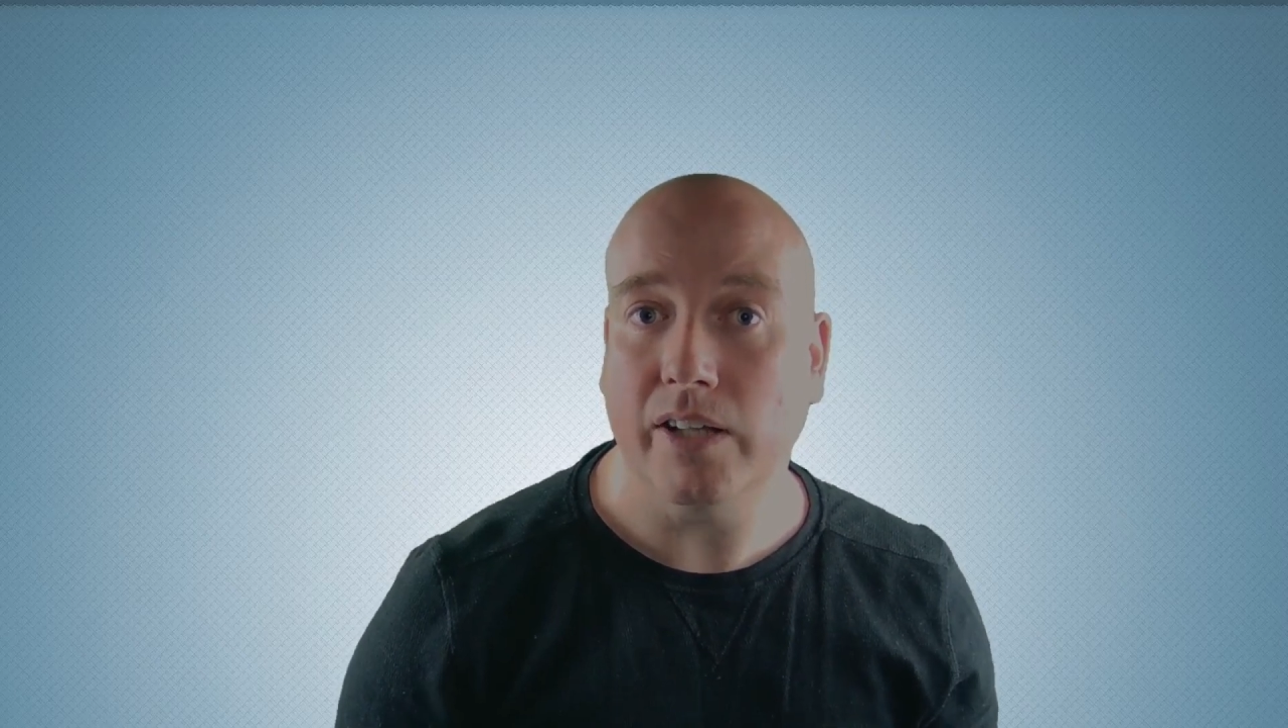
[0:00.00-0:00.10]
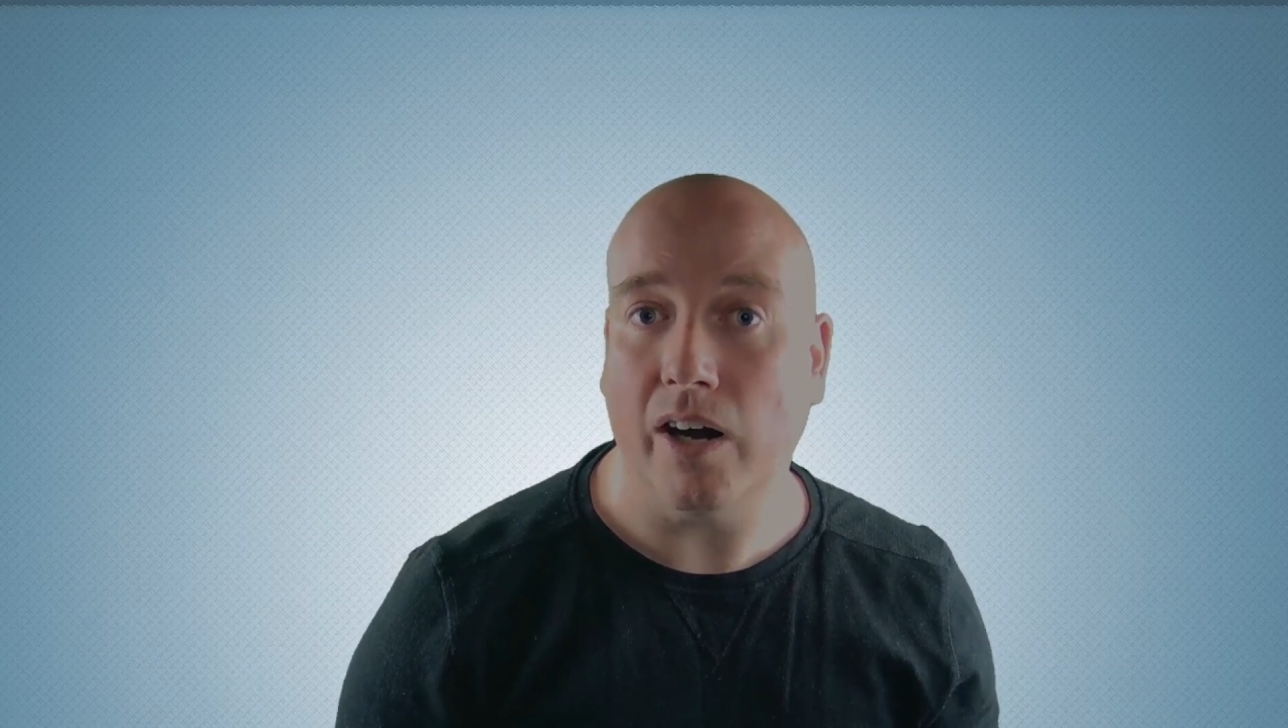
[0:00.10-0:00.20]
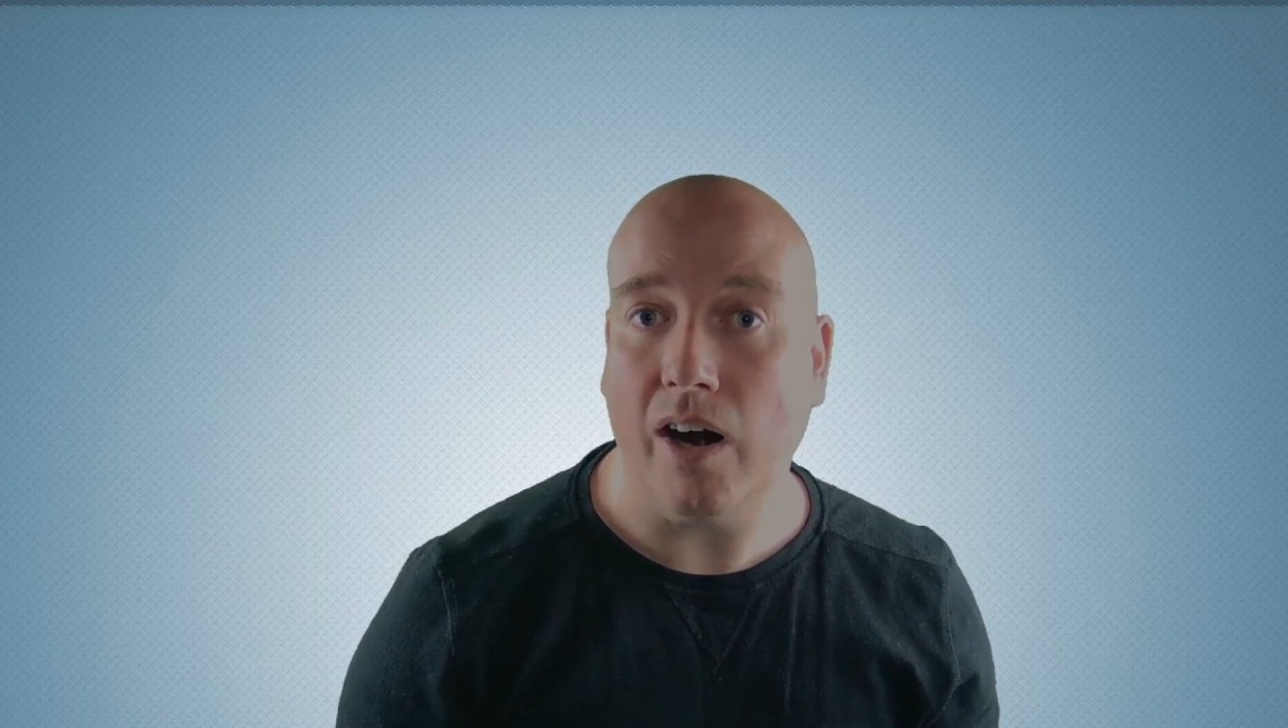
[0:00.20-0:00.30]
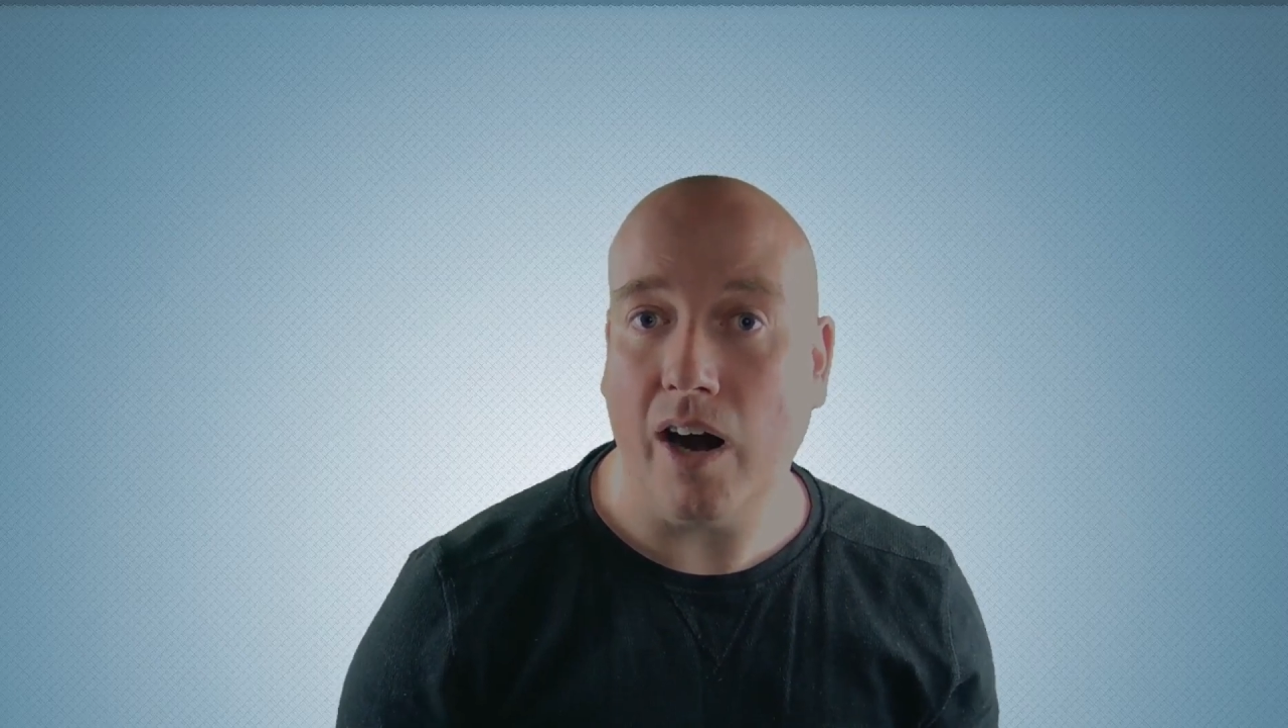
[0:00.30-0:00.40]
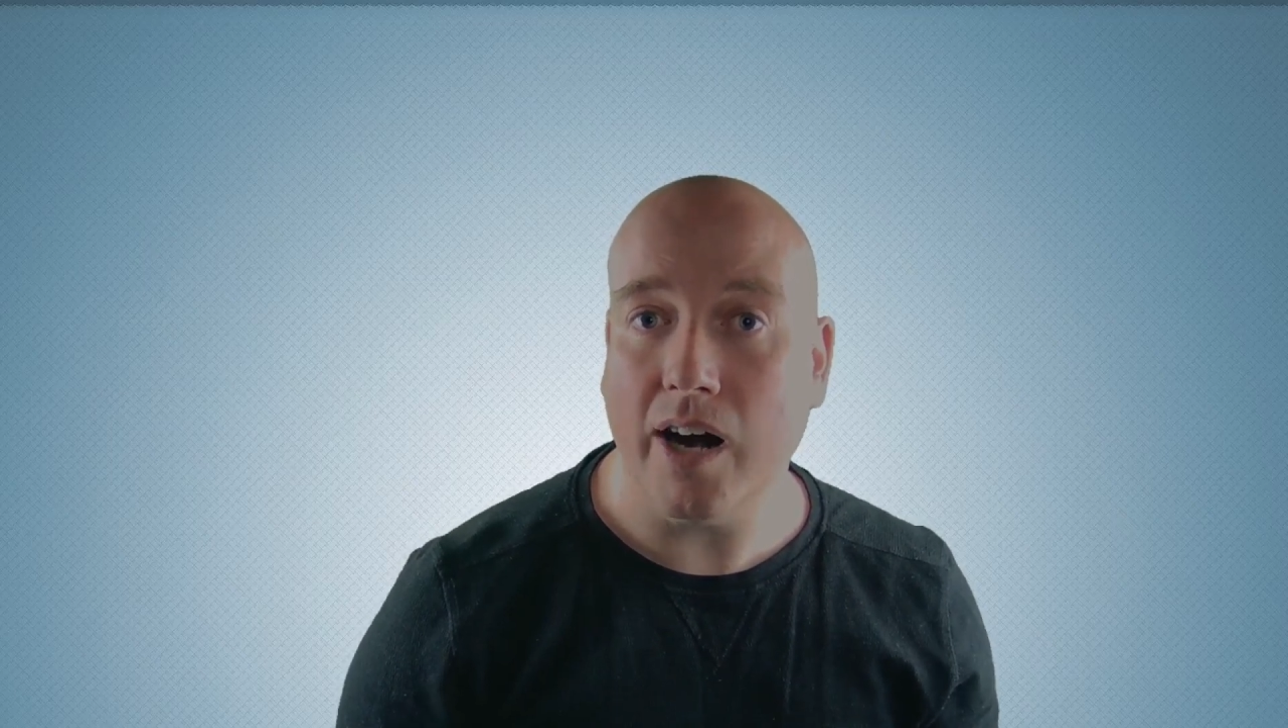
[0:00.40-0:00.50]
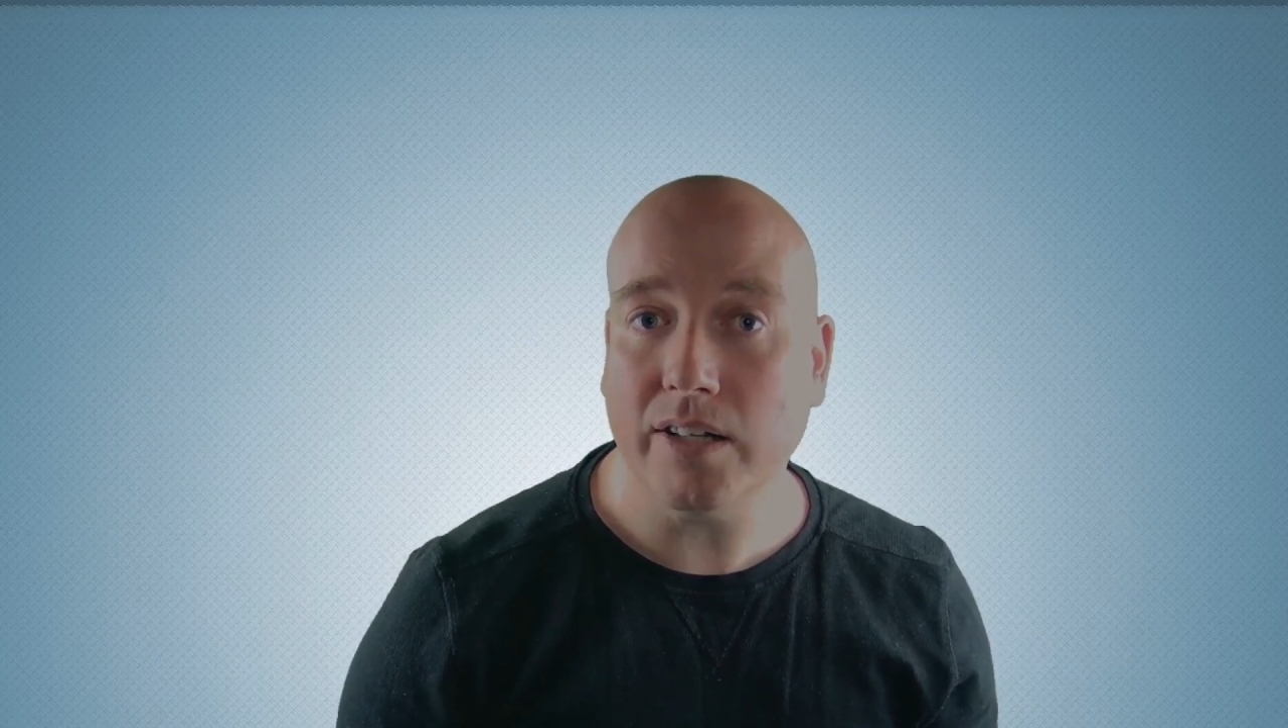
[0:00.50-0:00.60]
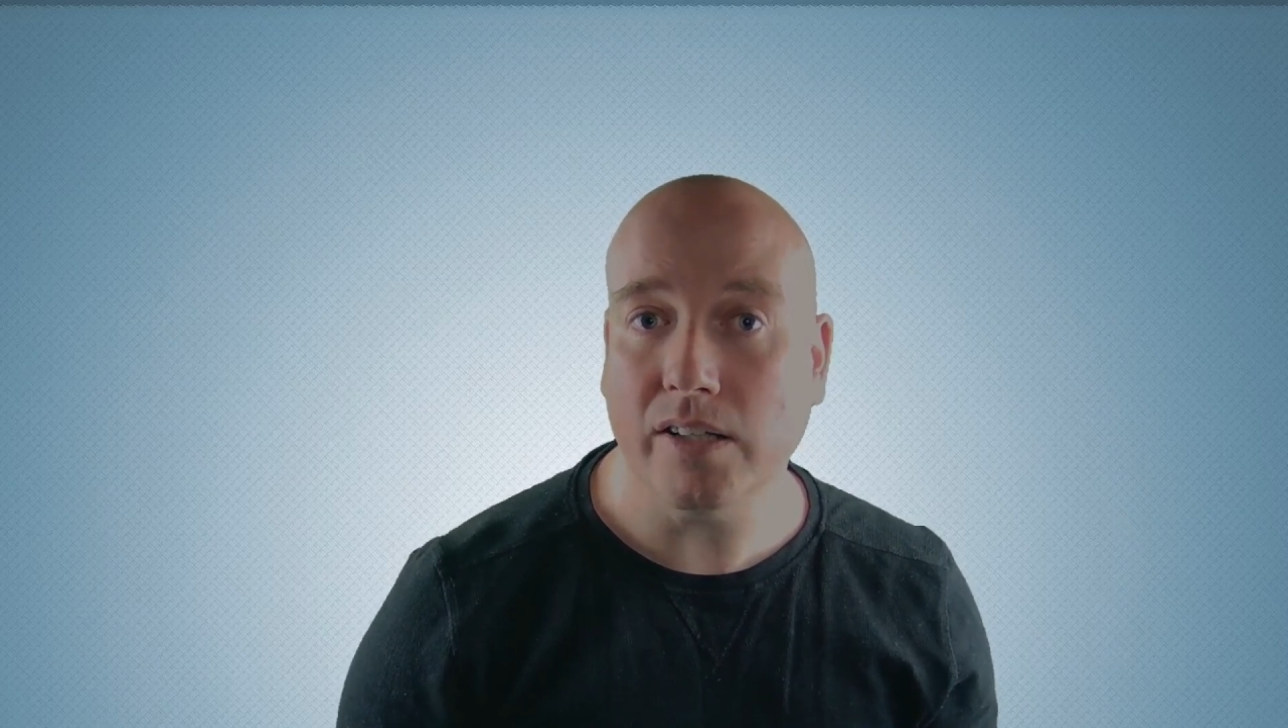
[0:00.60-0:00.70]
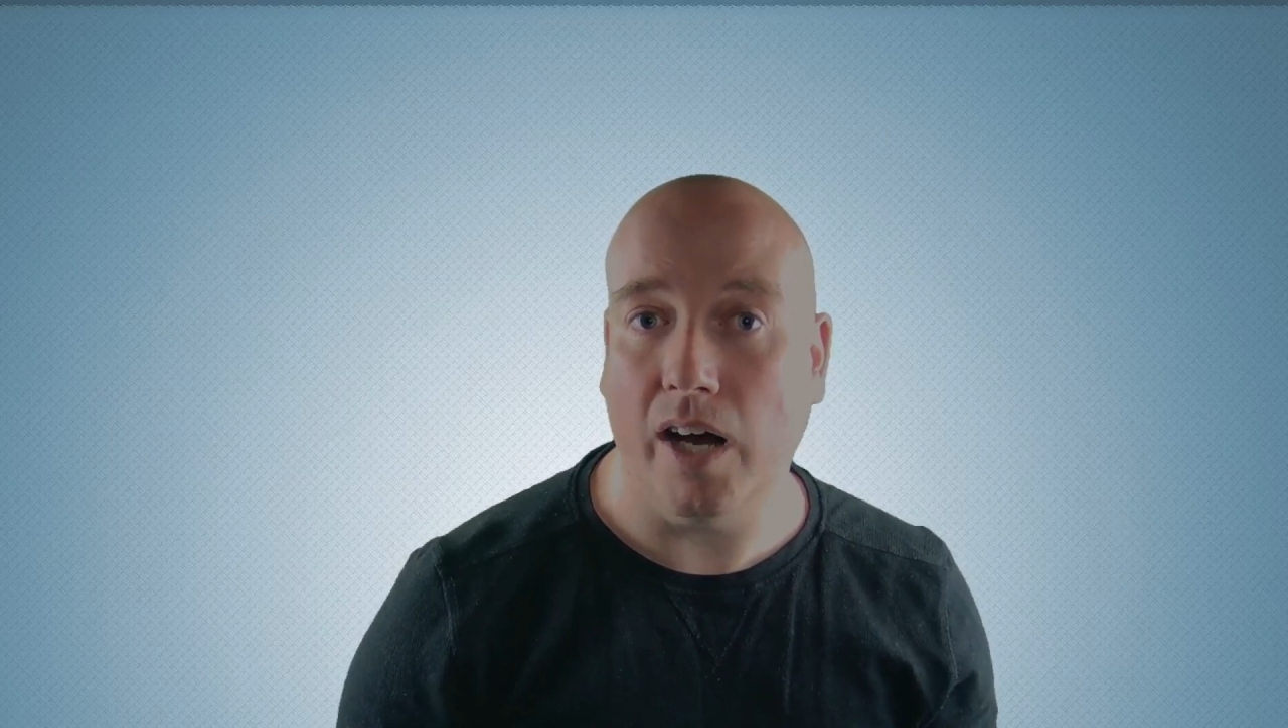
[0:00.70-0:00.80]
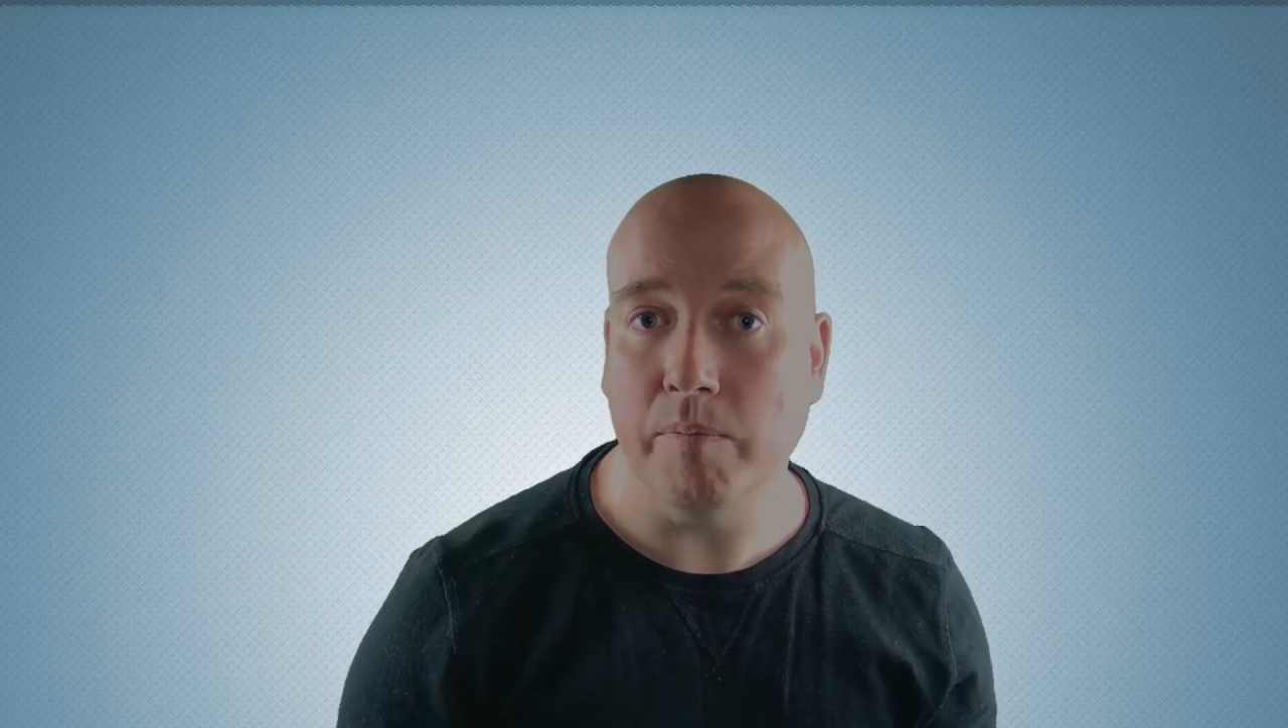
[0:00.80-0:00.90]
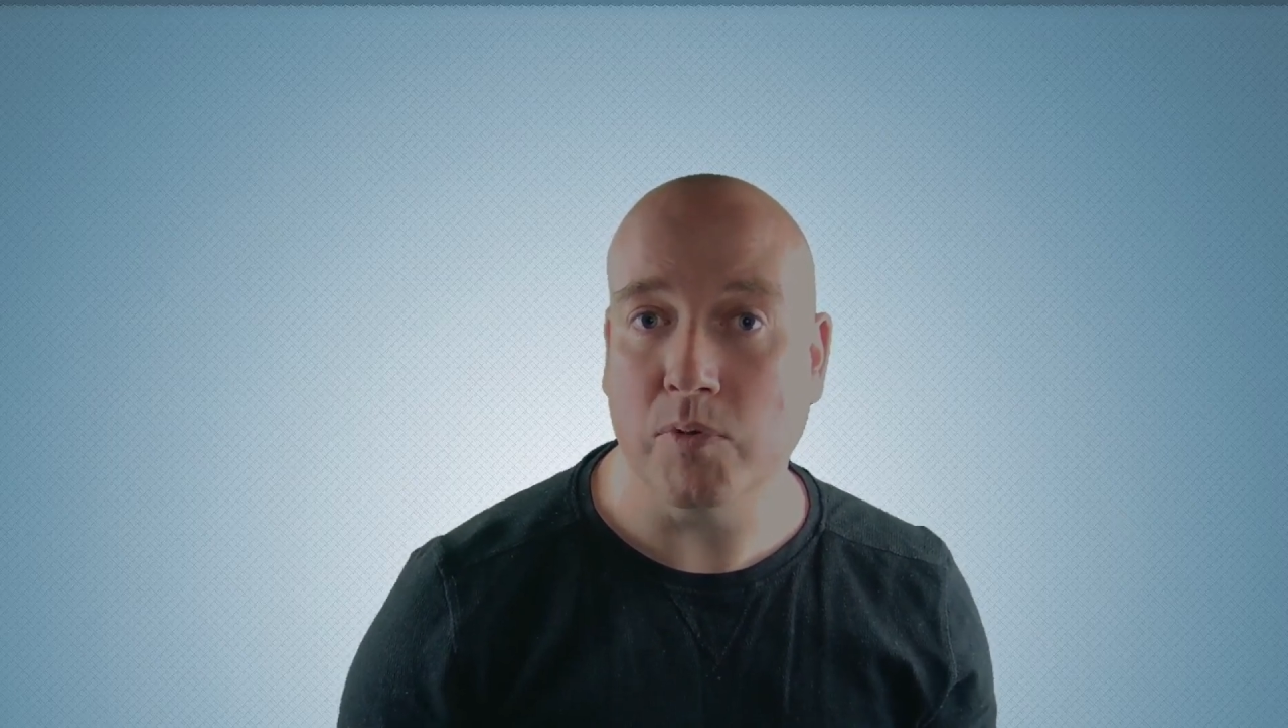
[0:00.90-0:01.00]
there are
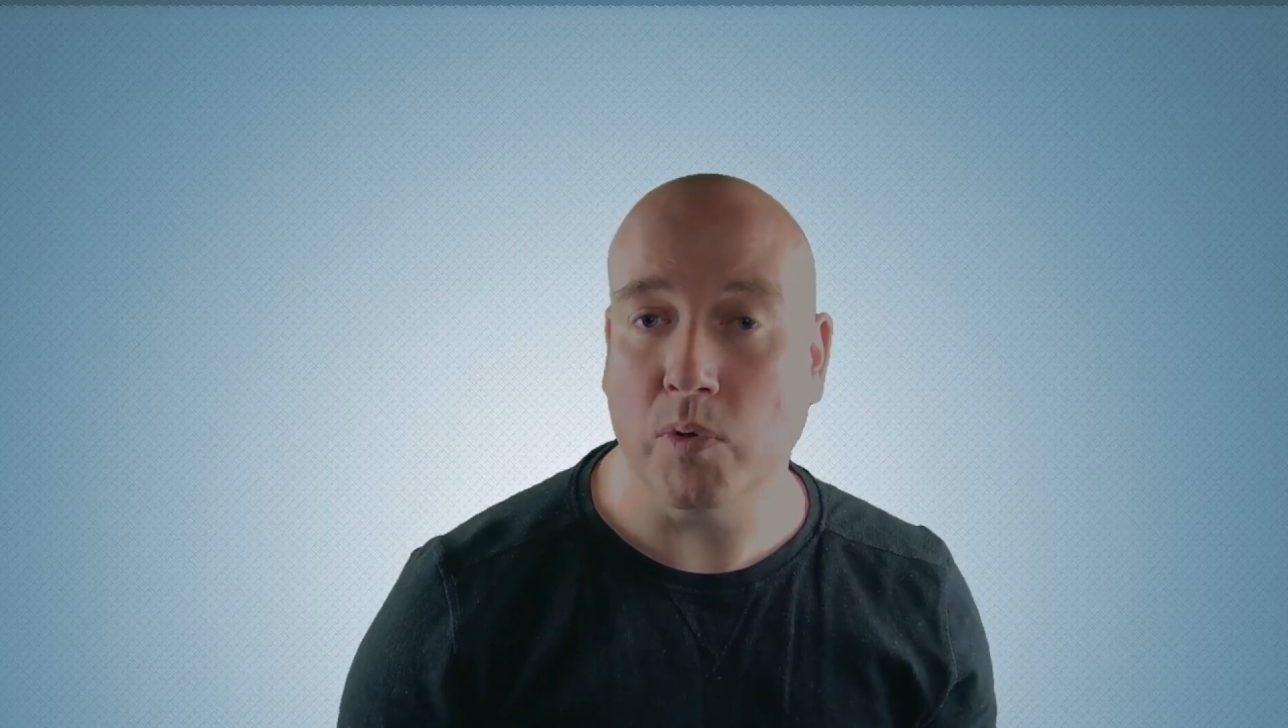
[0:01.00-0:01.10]
times